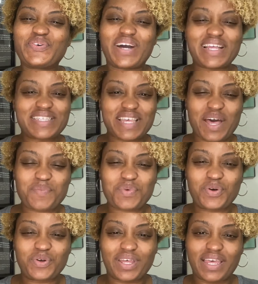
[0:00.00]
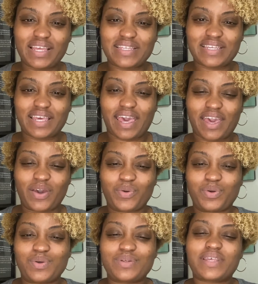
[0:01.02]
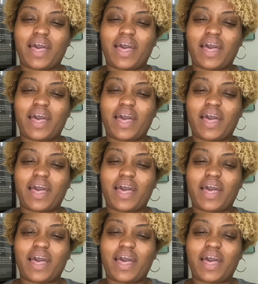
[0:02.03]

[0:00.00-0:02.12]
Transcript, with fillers: What's up, cool kittens and kangaroos?